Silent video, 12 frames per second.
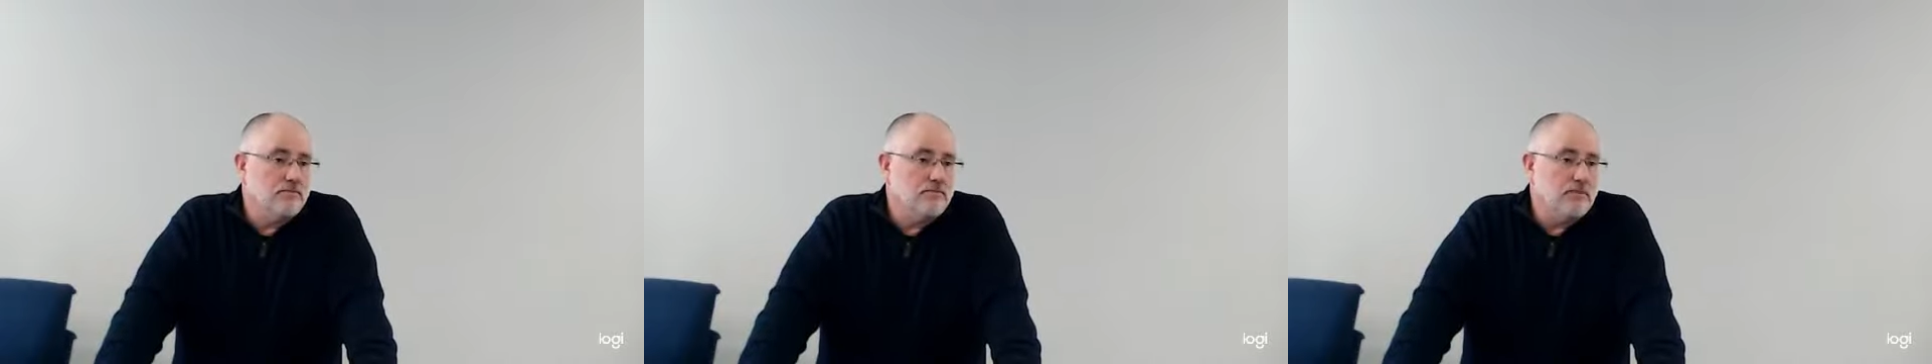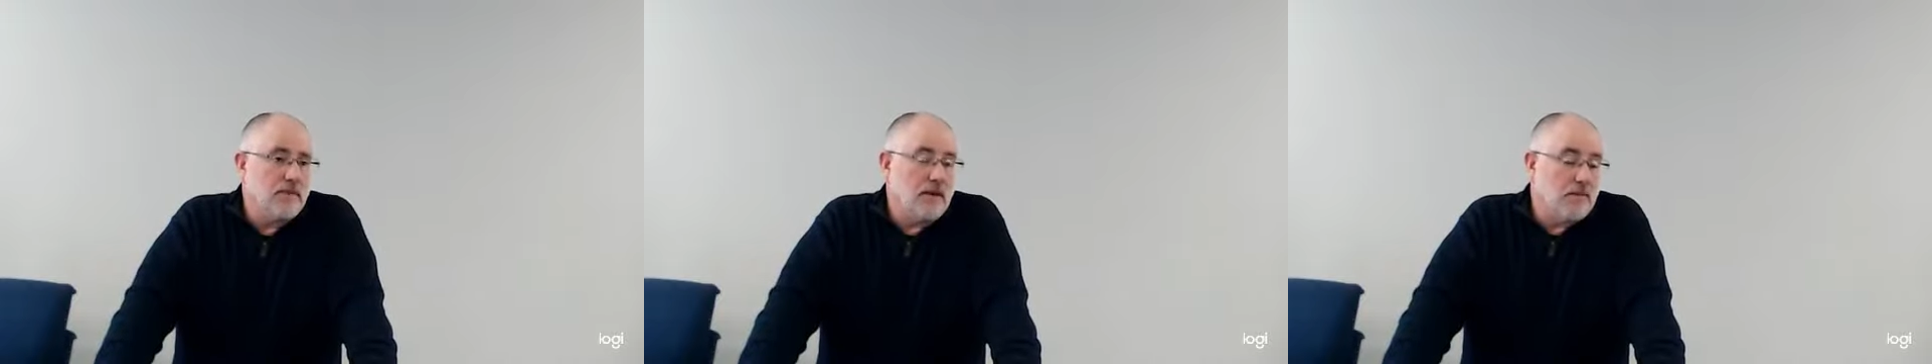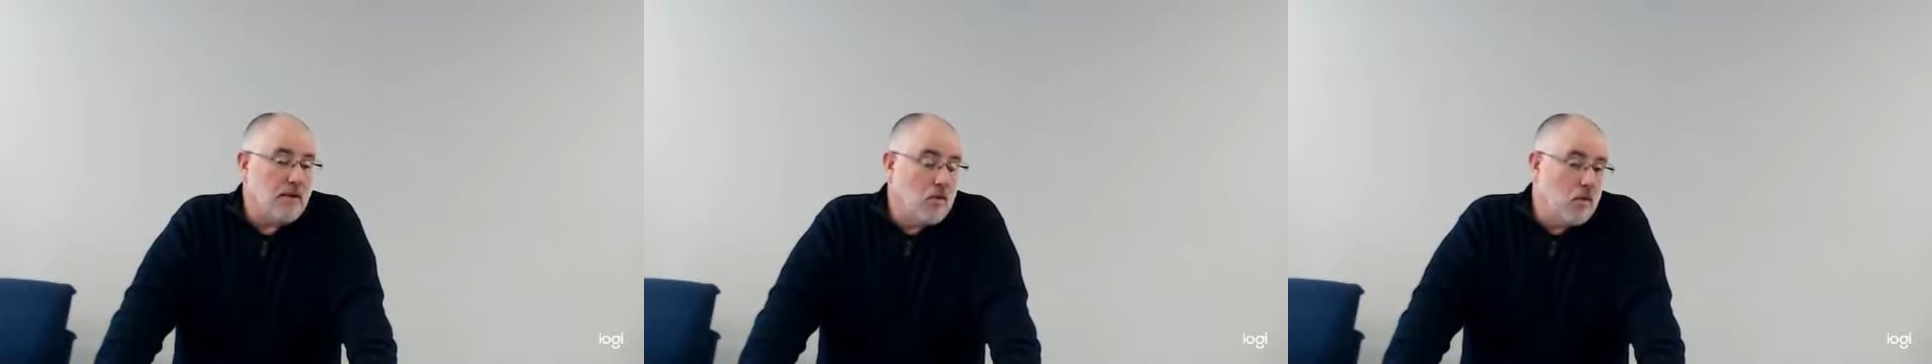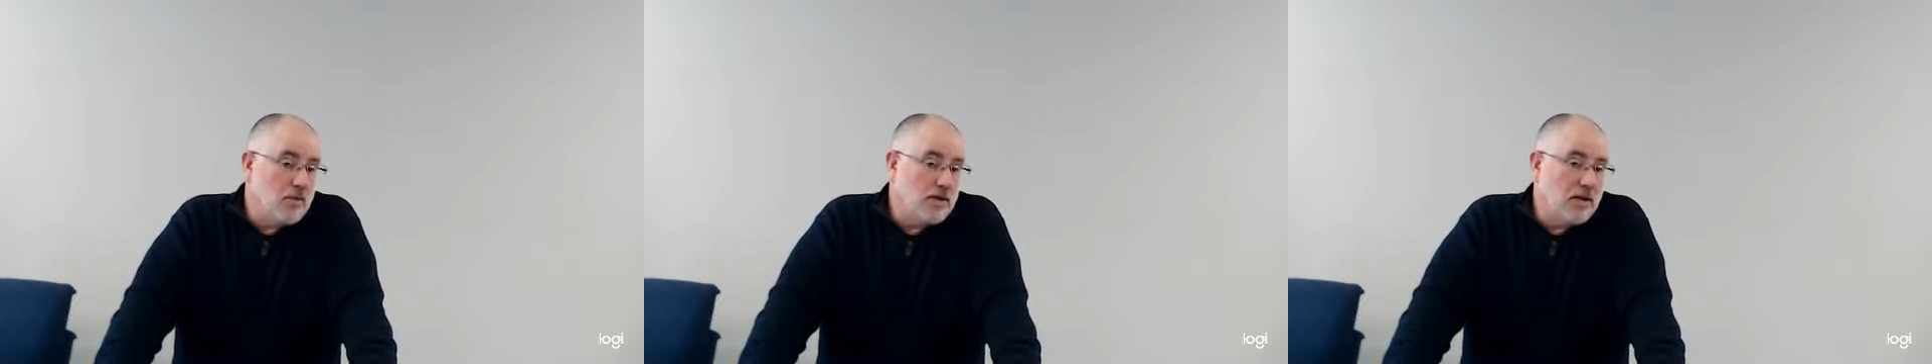Now think about
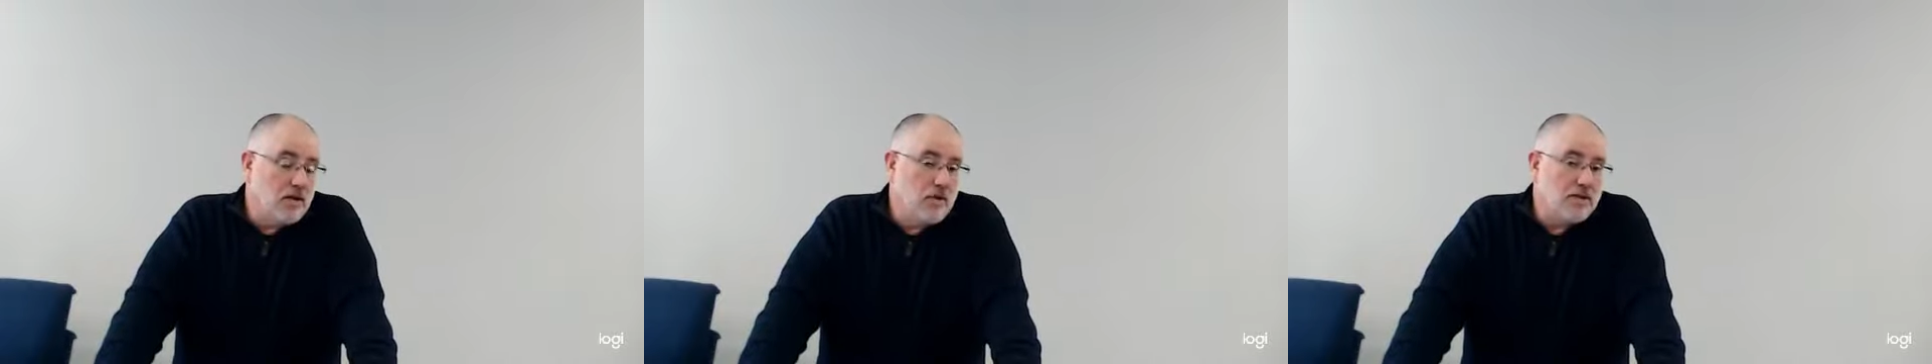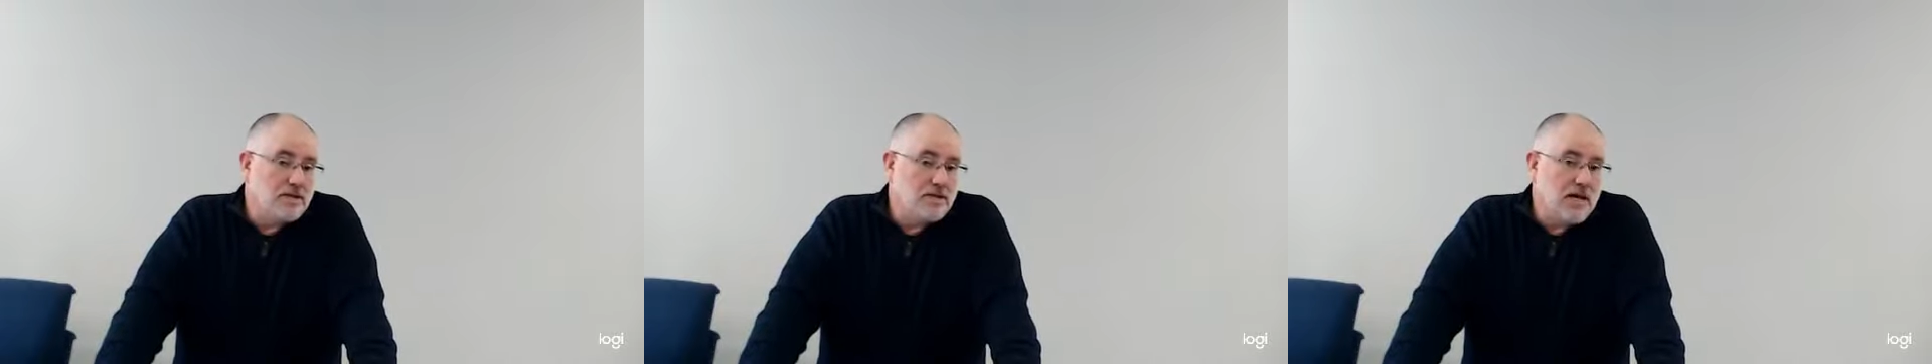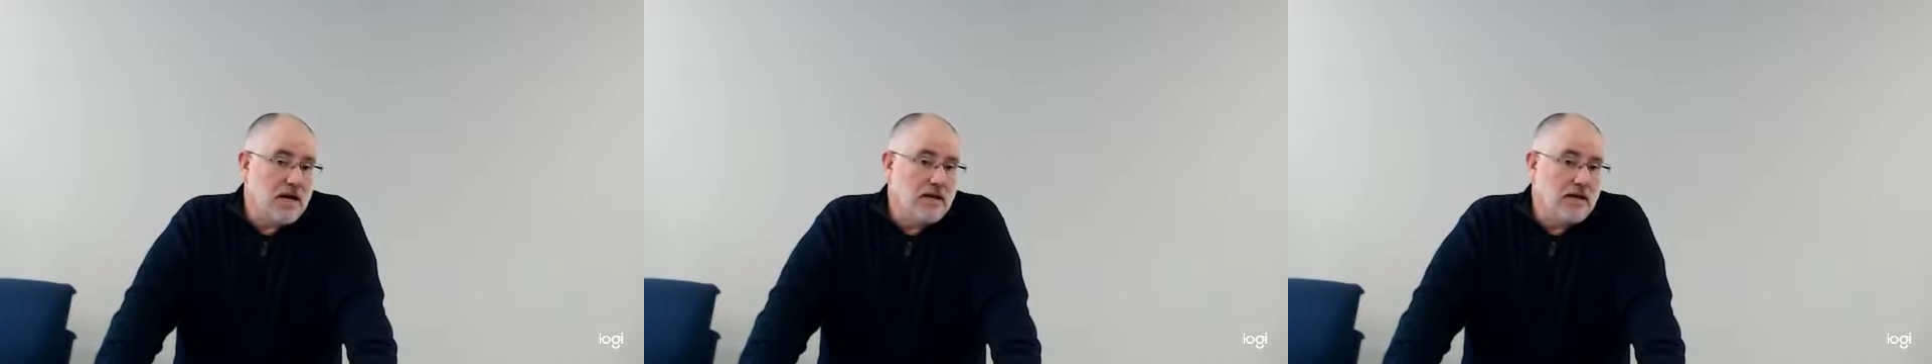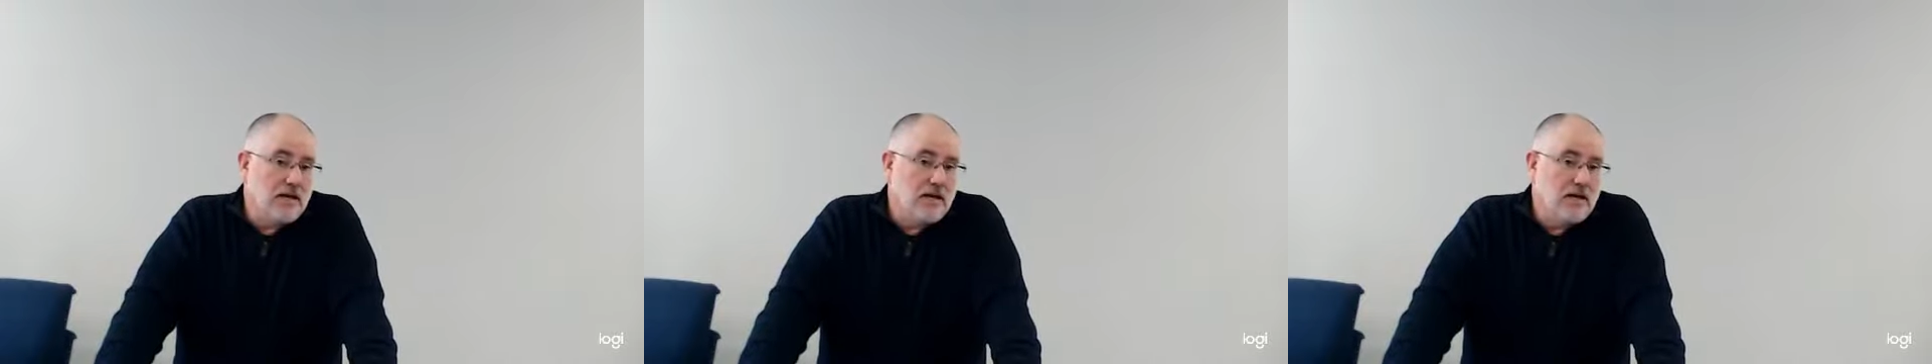what we're dealing with today.
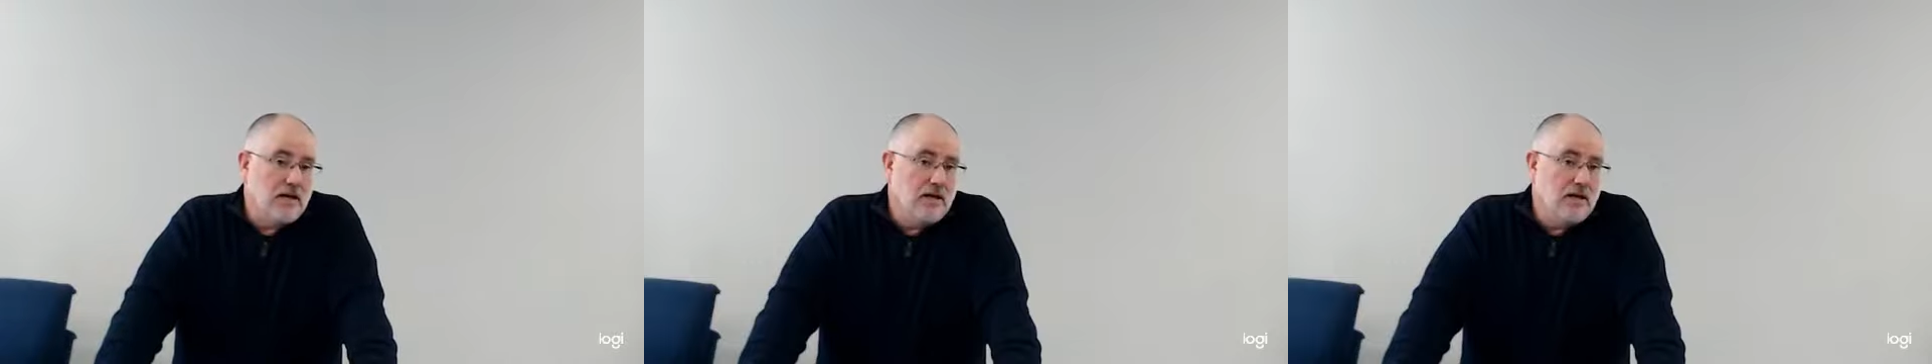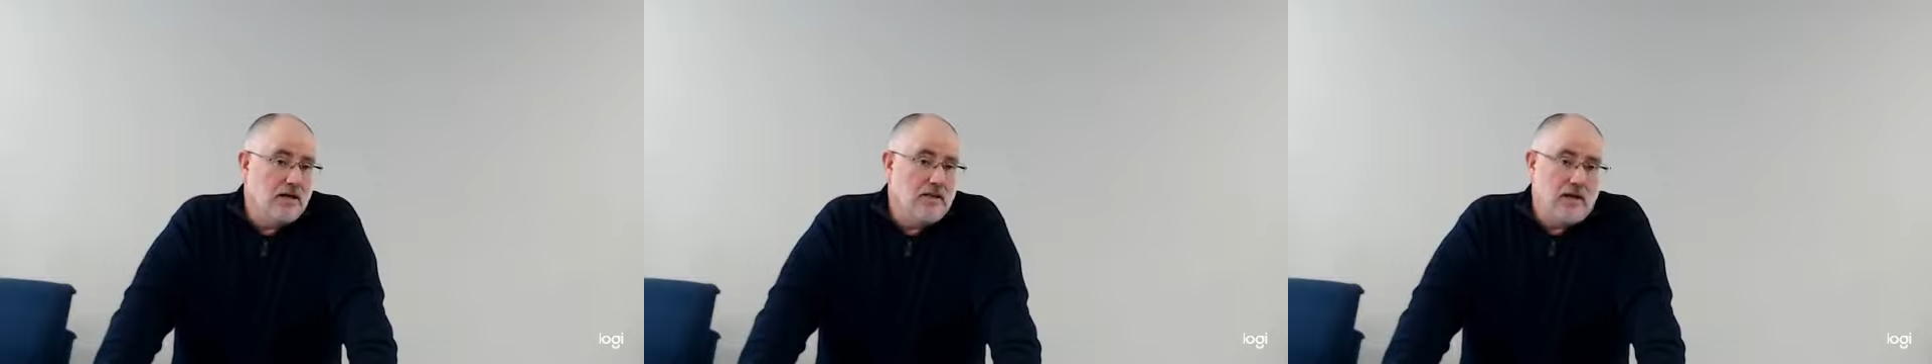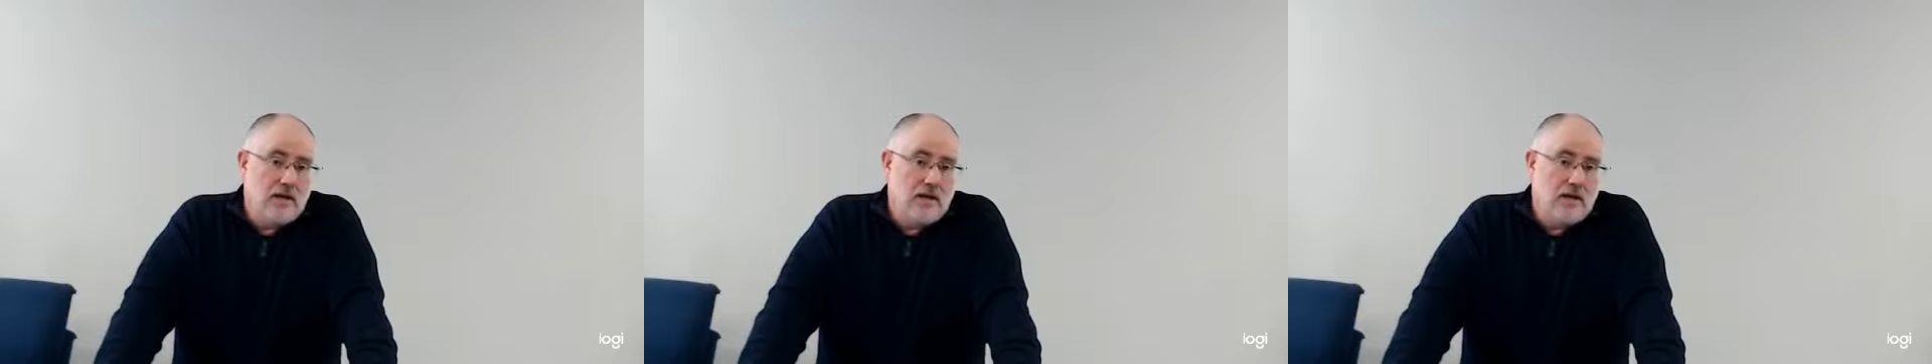The